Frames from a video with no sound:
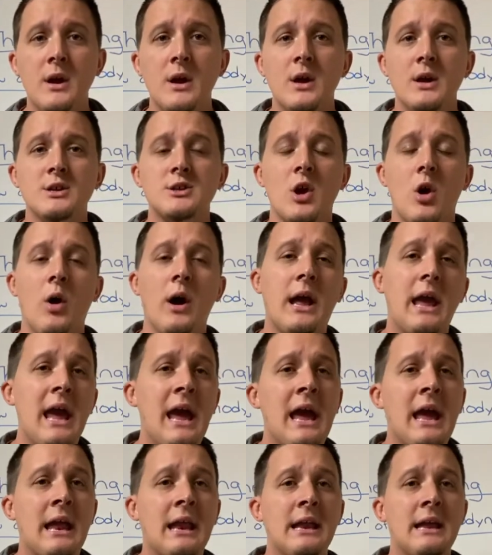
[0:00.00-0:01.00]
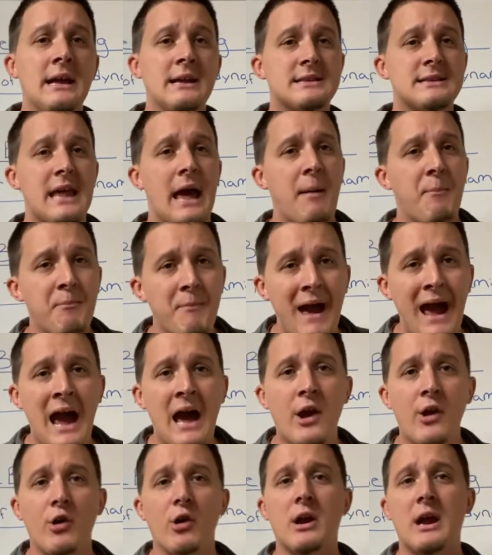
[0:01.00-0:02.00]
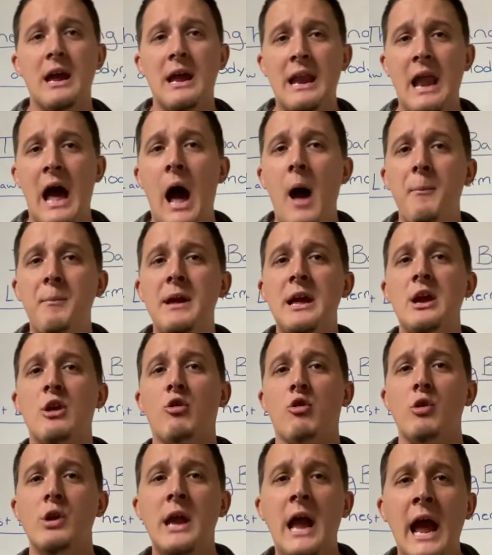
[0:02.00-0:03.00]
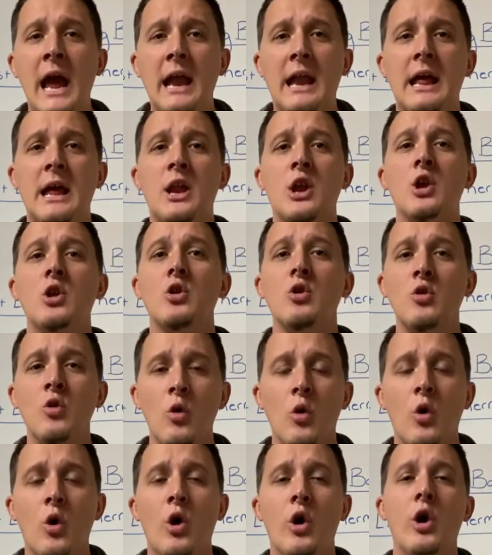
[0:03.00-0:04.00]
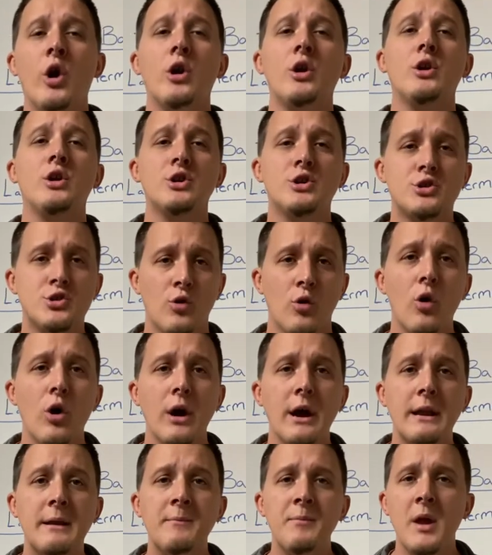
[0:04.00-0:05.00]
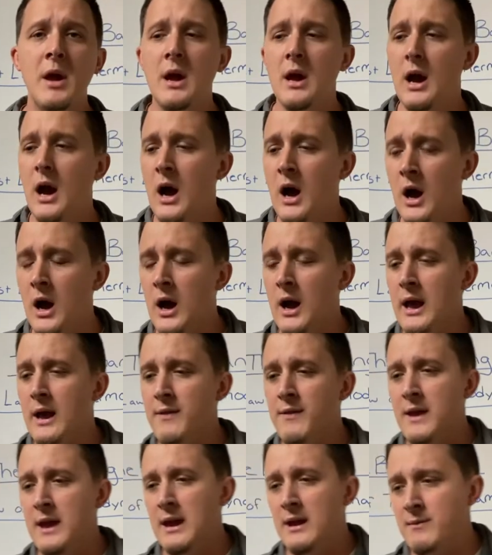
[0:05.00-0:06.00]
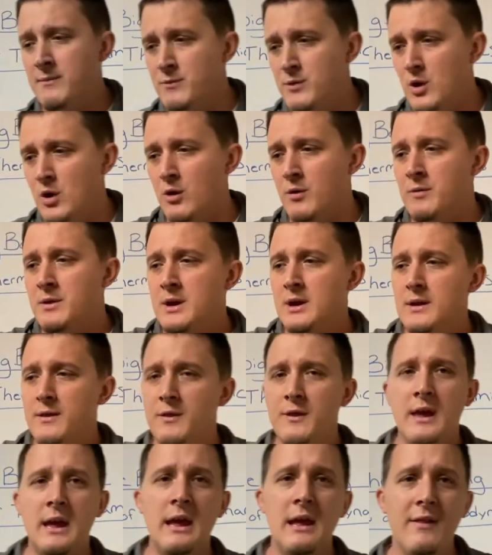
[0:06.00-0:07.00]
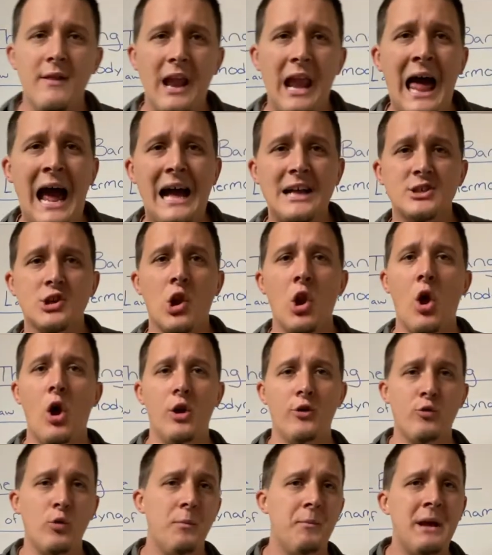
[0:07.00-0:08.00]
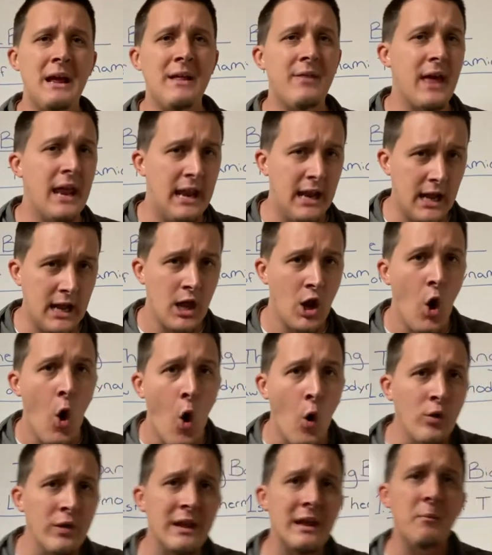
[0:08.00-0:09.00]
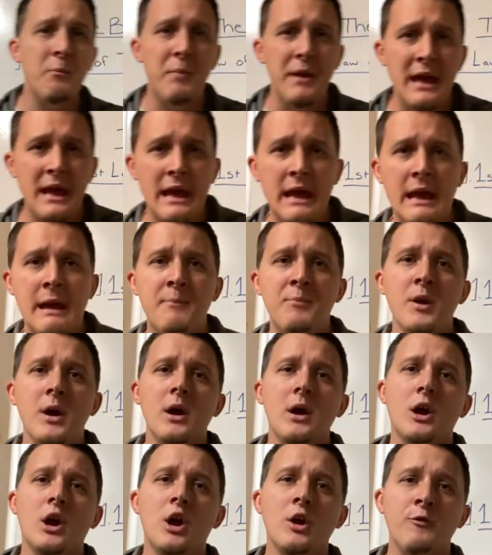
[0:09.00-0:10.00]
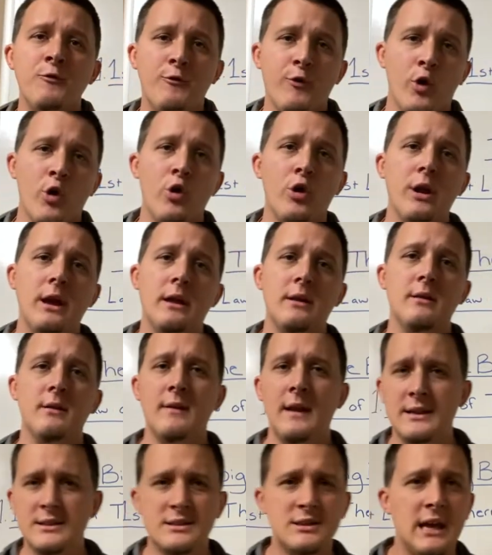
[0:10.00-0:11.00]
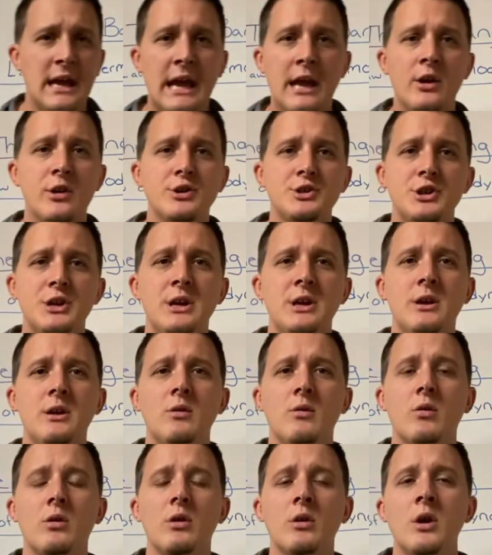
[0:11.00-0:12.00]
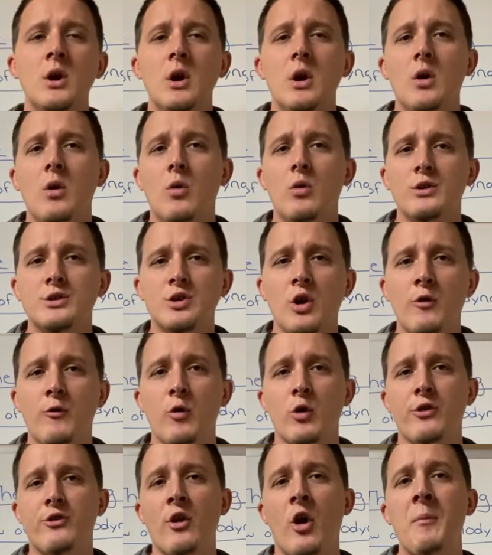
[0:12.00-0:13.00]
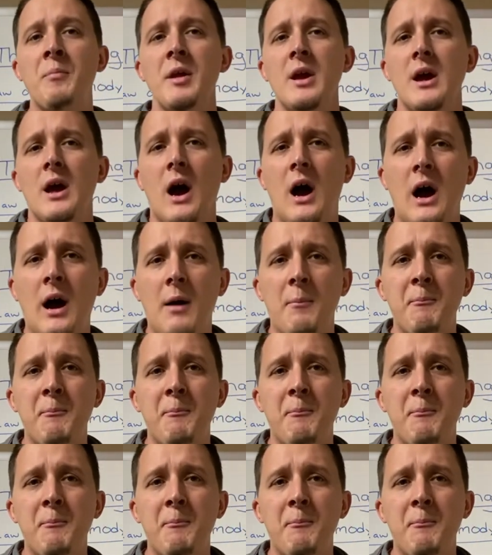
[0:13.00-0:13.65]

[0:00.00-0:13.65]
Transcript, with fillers: So again, it's that matter cannot be created nor destroyed. Uh, and then, you know, The, the last clause would be that it can only be converted, and that's to energy or, or so forth. So uh,